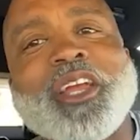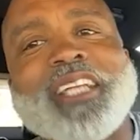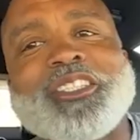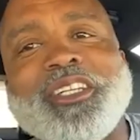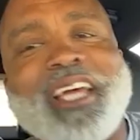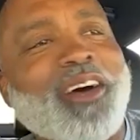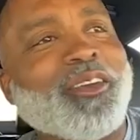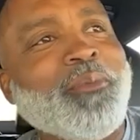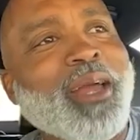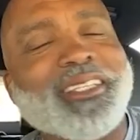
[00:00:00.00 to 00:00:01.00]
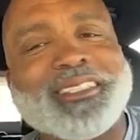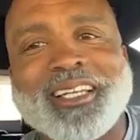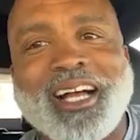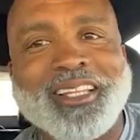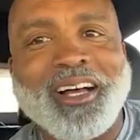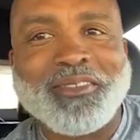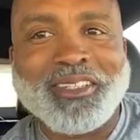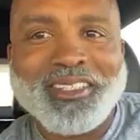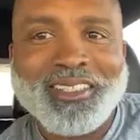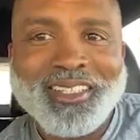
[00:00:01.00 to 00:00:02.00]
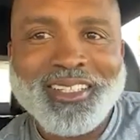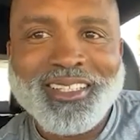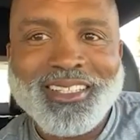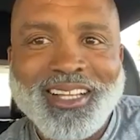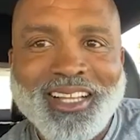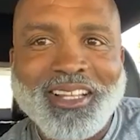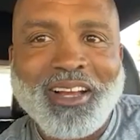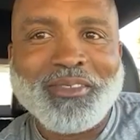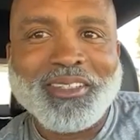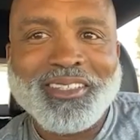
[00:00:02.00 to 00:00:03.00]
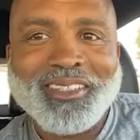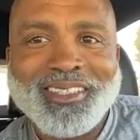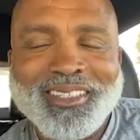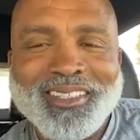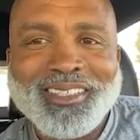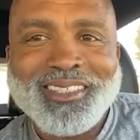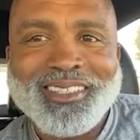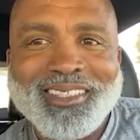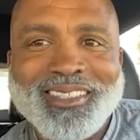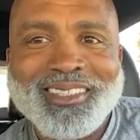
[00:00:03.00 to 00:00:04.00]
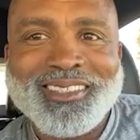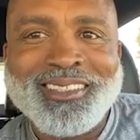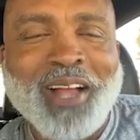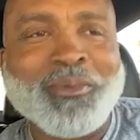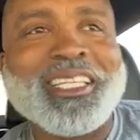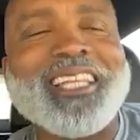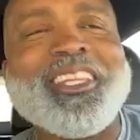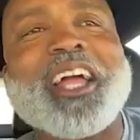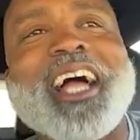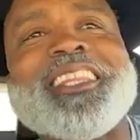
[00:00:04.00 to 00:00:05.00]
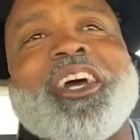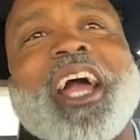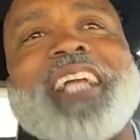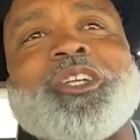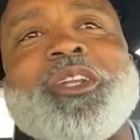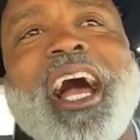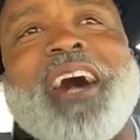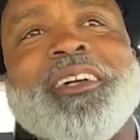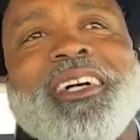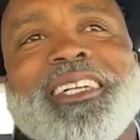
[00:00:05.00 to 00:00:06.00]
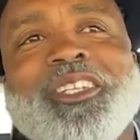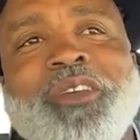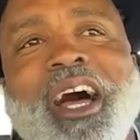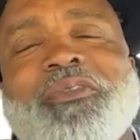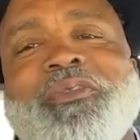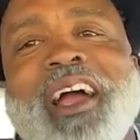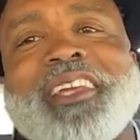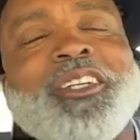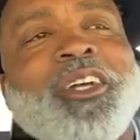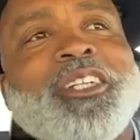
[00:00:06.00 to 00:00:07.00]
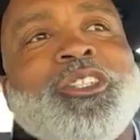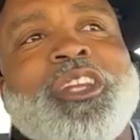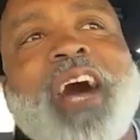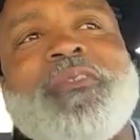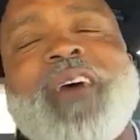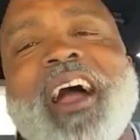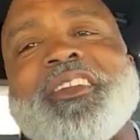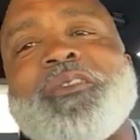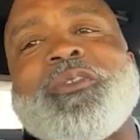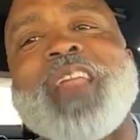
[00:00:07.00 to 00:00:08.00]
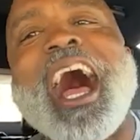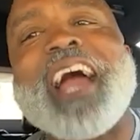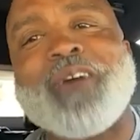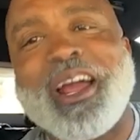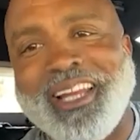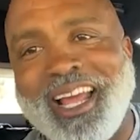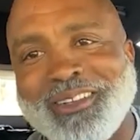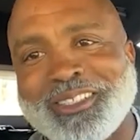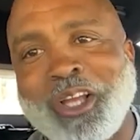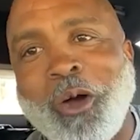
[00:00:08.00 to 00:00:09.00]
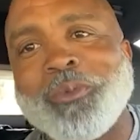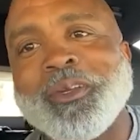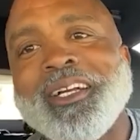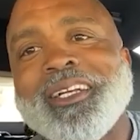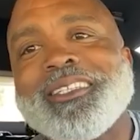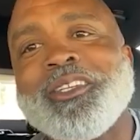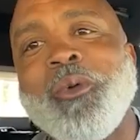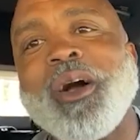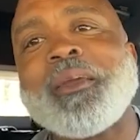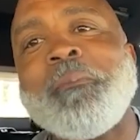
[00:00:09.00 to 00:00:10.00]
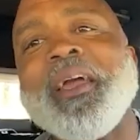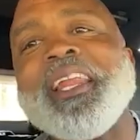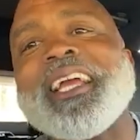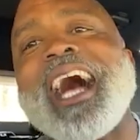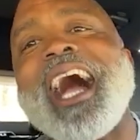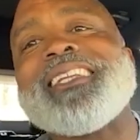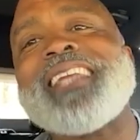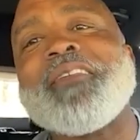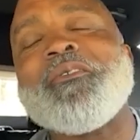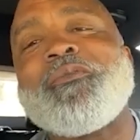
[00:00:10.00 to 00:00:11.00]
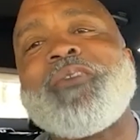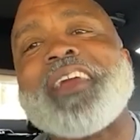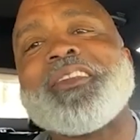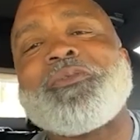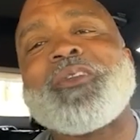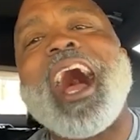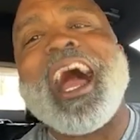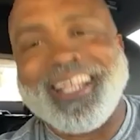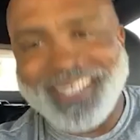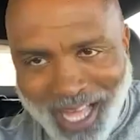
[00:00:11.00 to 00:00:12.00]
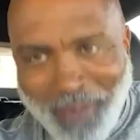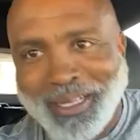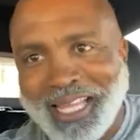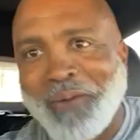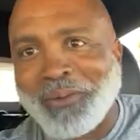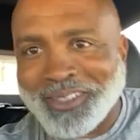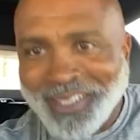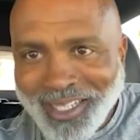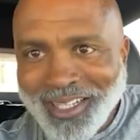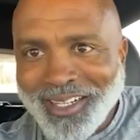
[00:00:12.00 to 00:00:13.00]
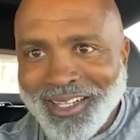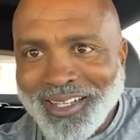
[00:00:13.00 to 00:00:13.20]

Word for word: look at you now. Amazing. I love it. I, Excuse me. I'm sensing a little sarcasm. Look at, look at you now. You're not fighting. You're not fighting the fly right now. Are so you kidding me? You want to be the yeah. guy, not even fighting the fly. Are How you kidding me? We